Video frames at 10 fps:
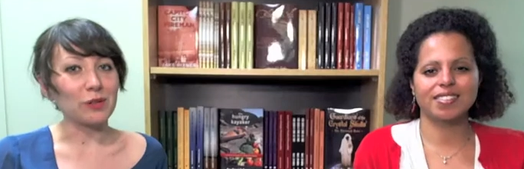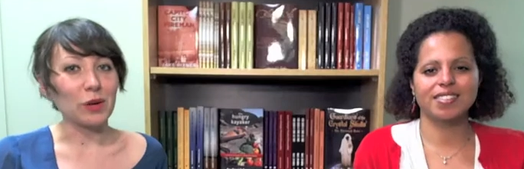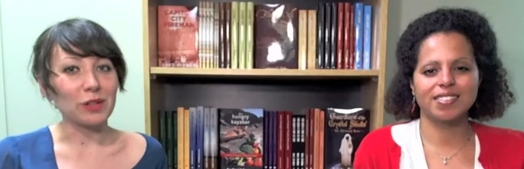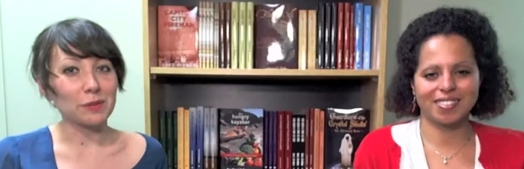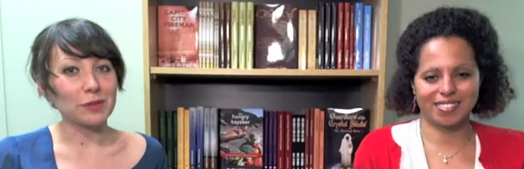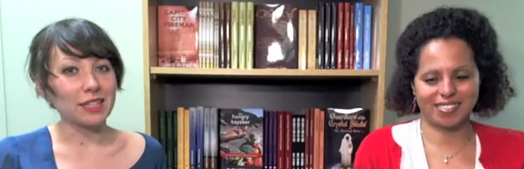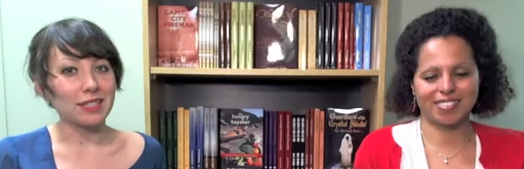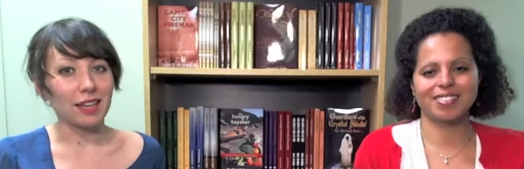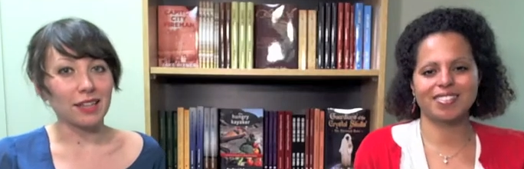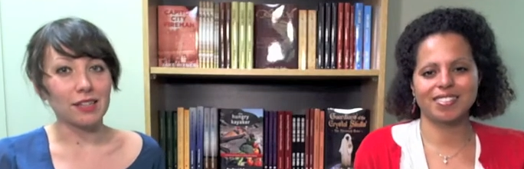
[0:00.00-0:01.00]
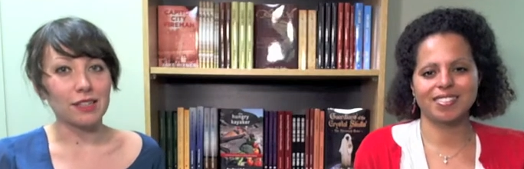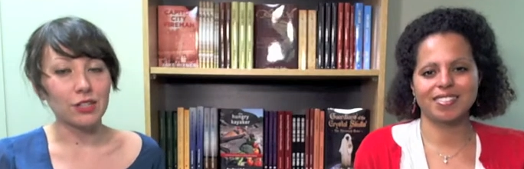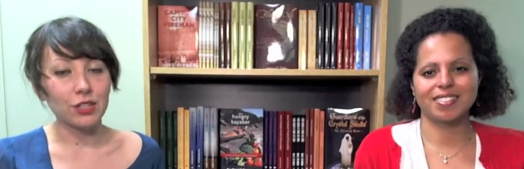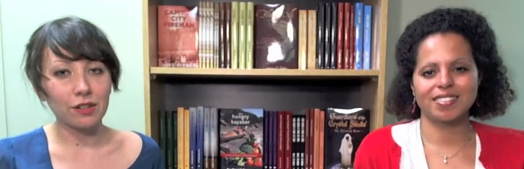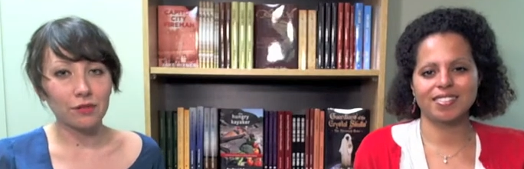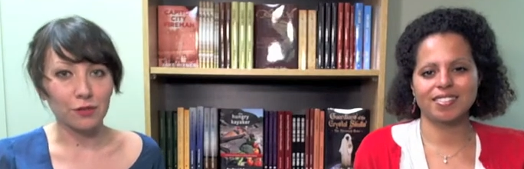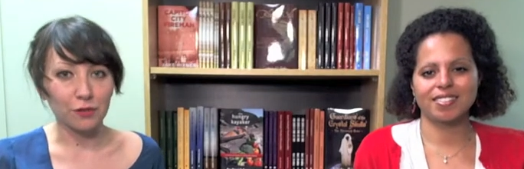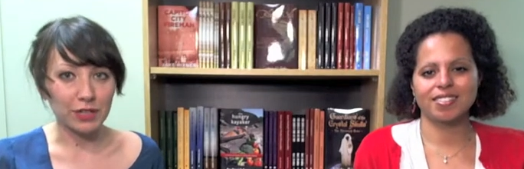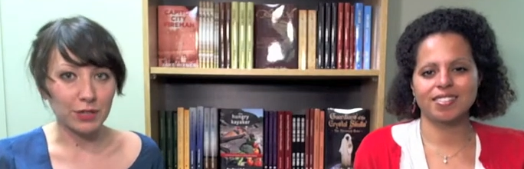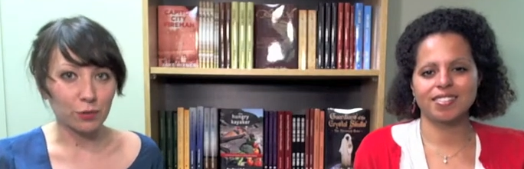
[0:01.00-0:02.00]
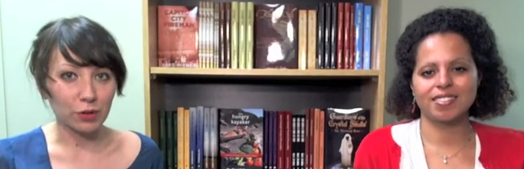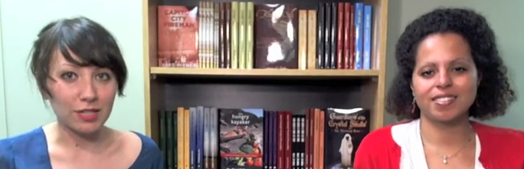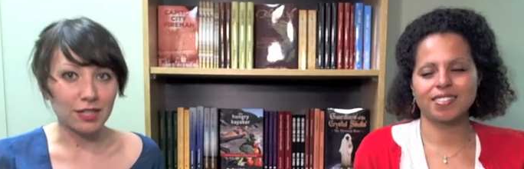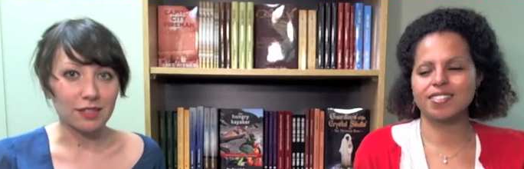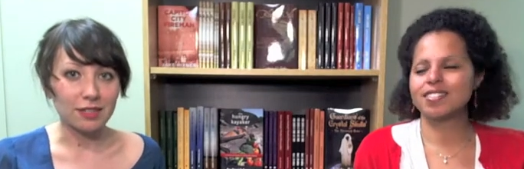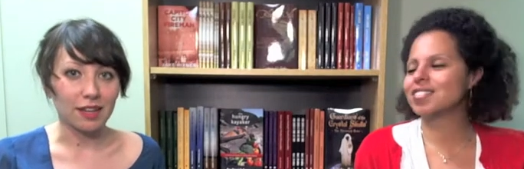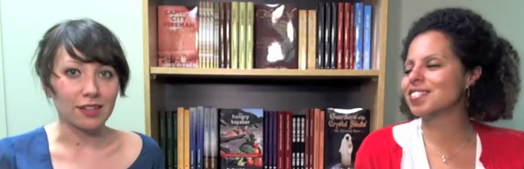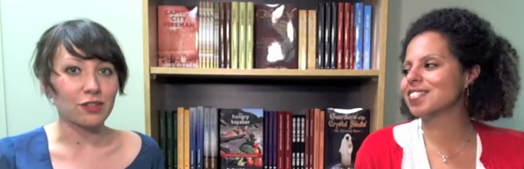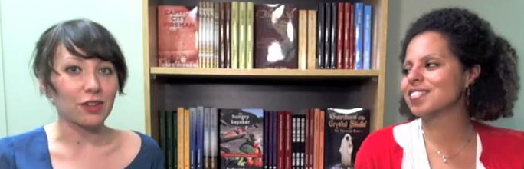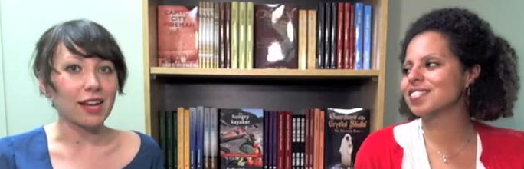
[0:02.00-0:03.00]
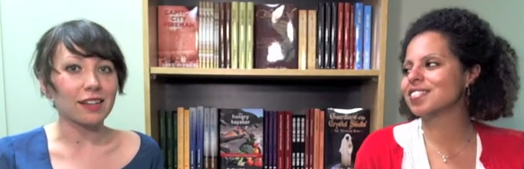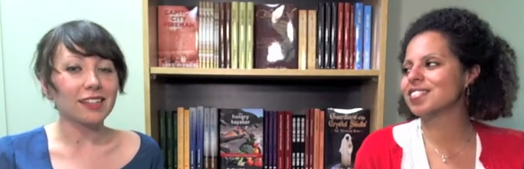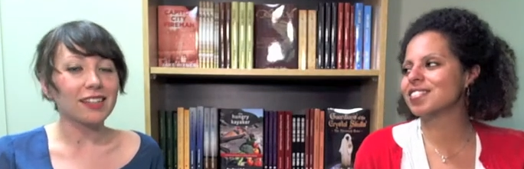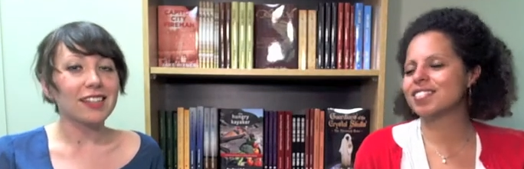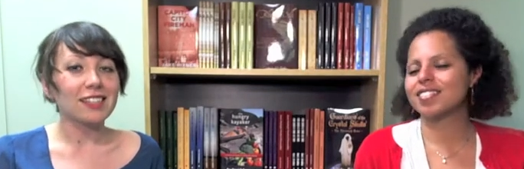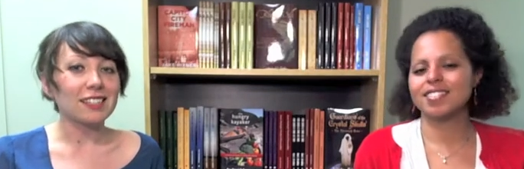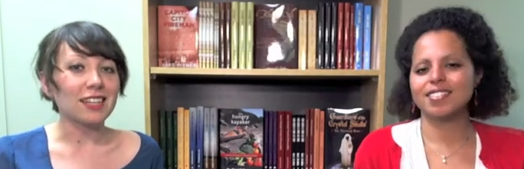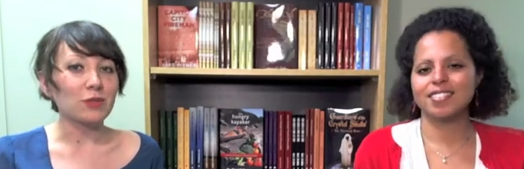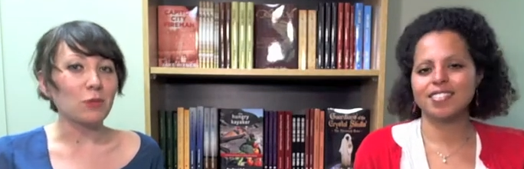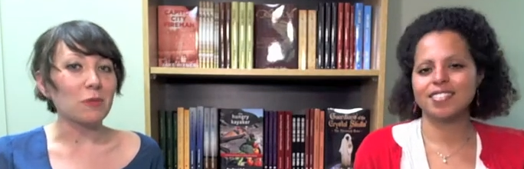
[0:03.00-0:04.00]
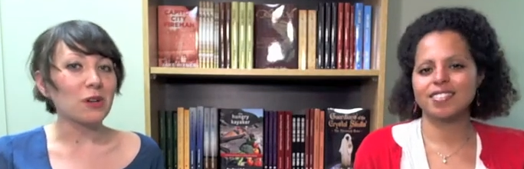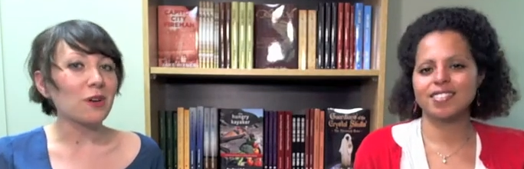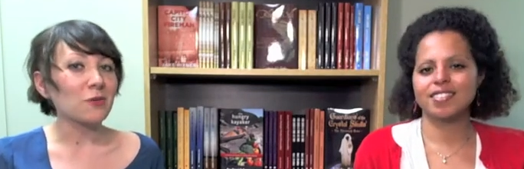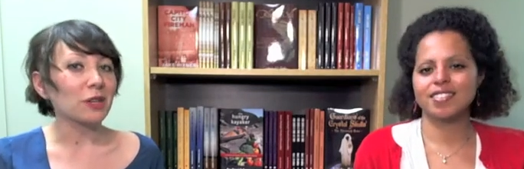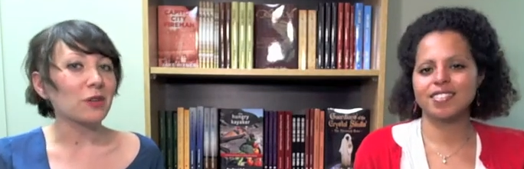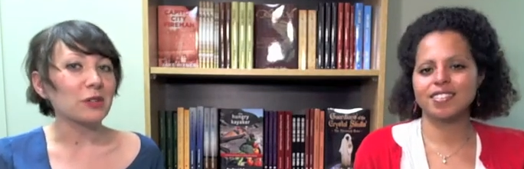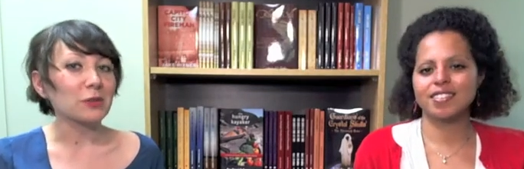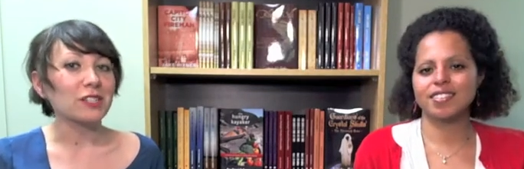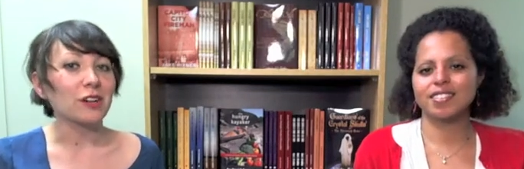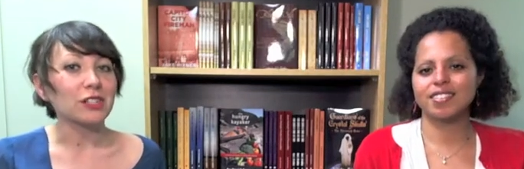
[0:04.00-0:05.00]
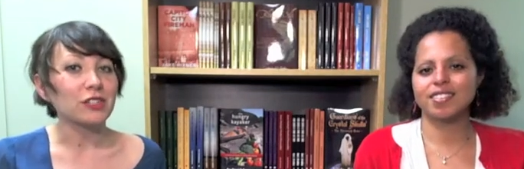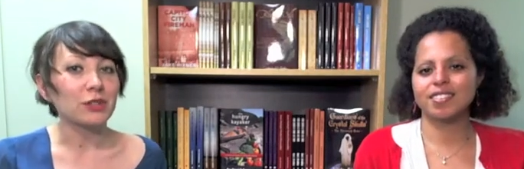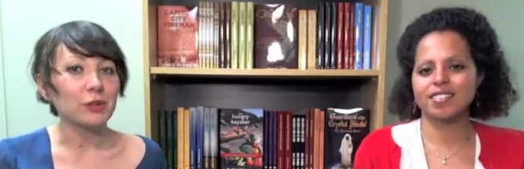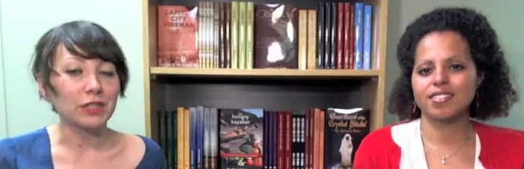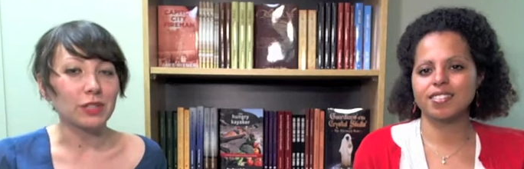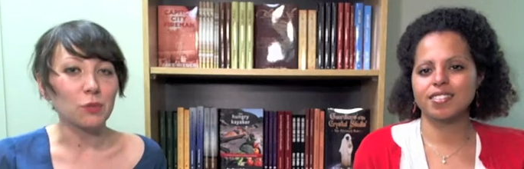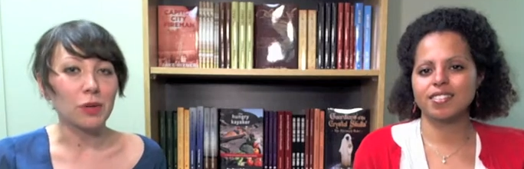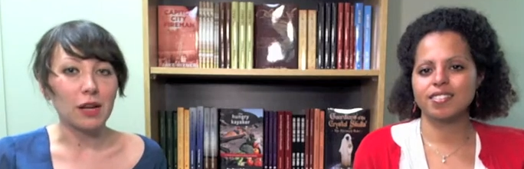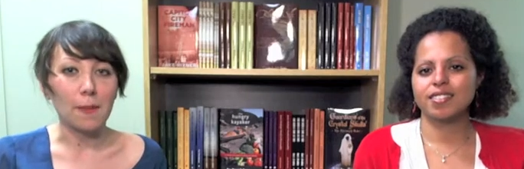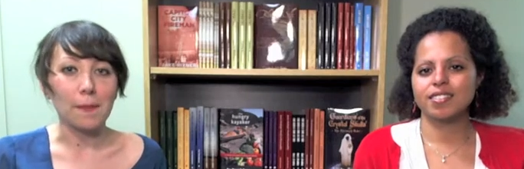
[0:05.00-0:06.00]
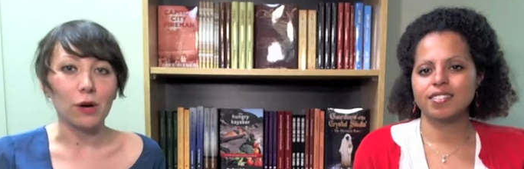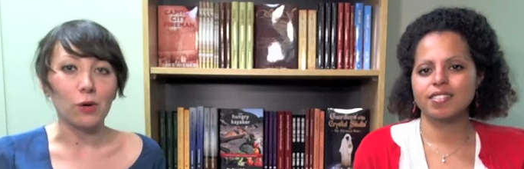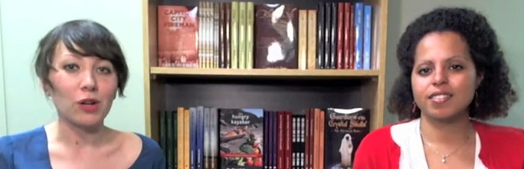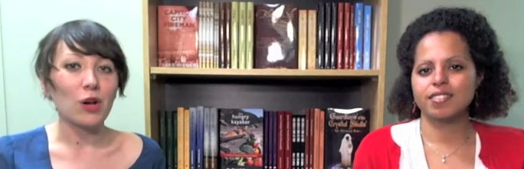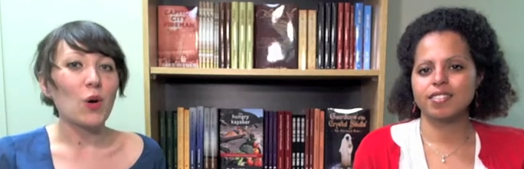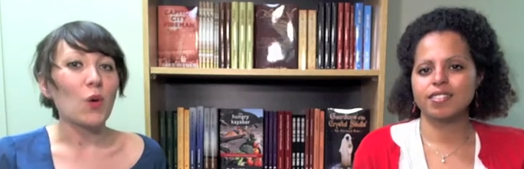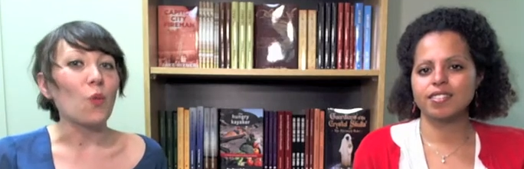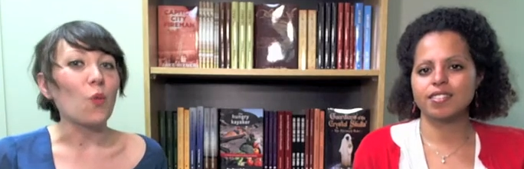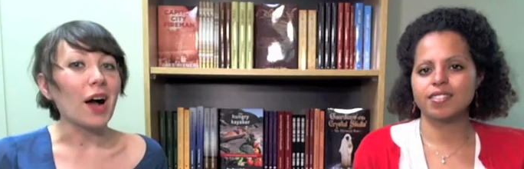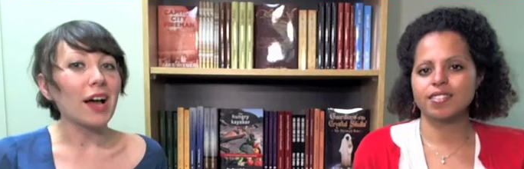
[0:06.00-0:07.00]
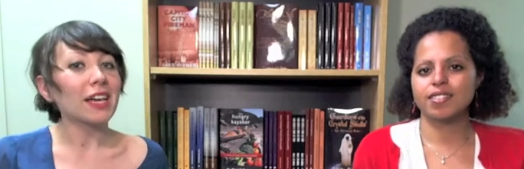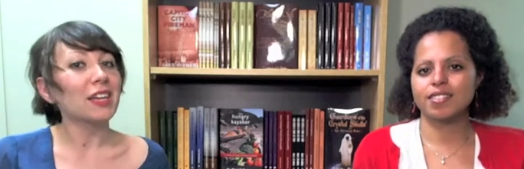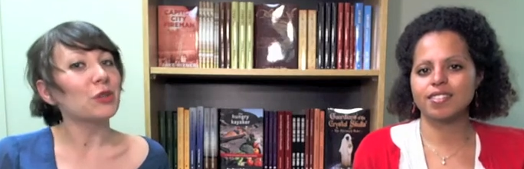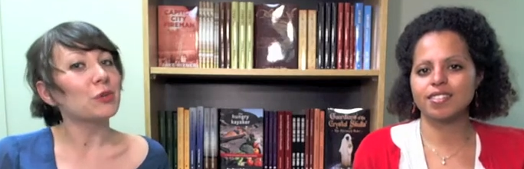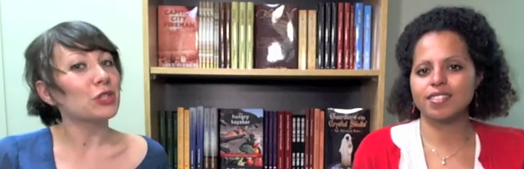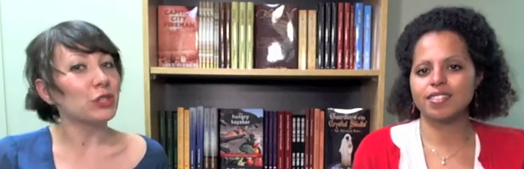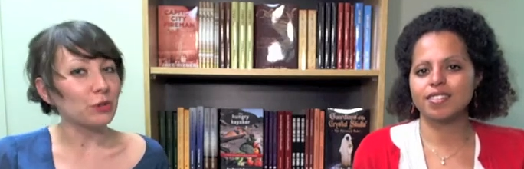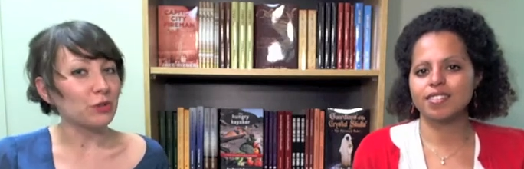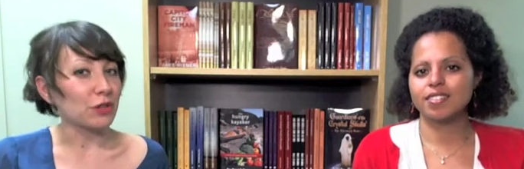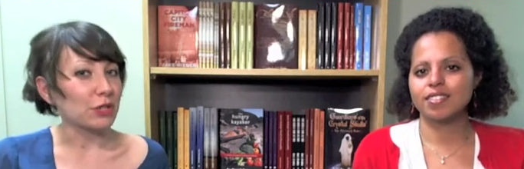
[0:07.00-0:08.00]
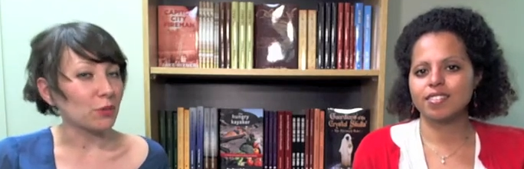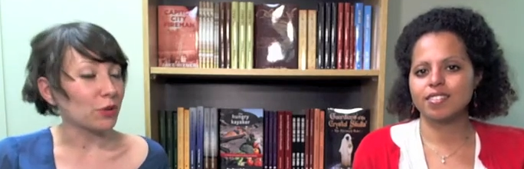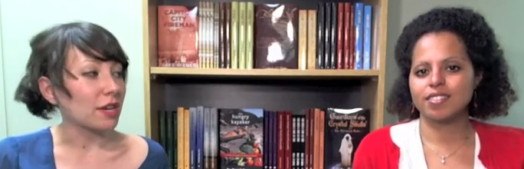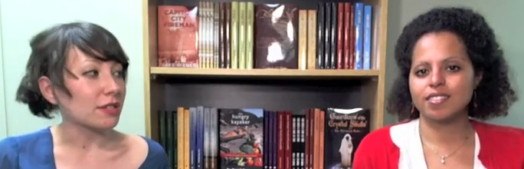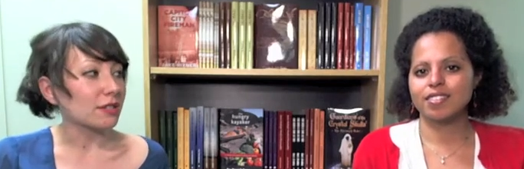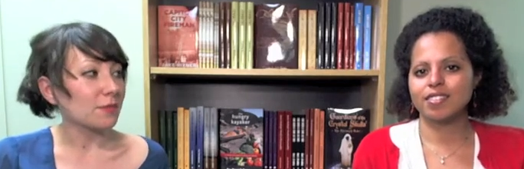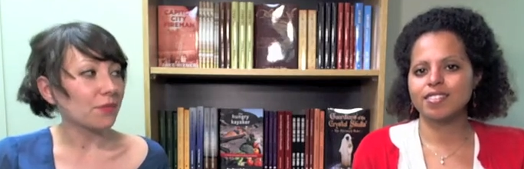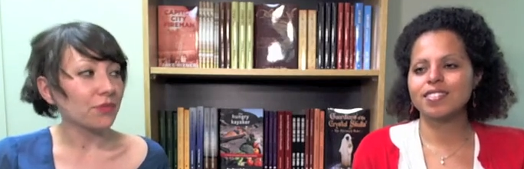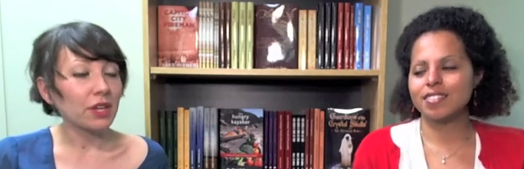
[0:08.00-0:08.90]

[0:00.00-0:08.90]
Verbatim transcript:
Speaker 1: welcome to the second edition of the Friesen Press Inside Track. Today's webinar we're going to be talking to you a little bit about why you would choose Friesen Press.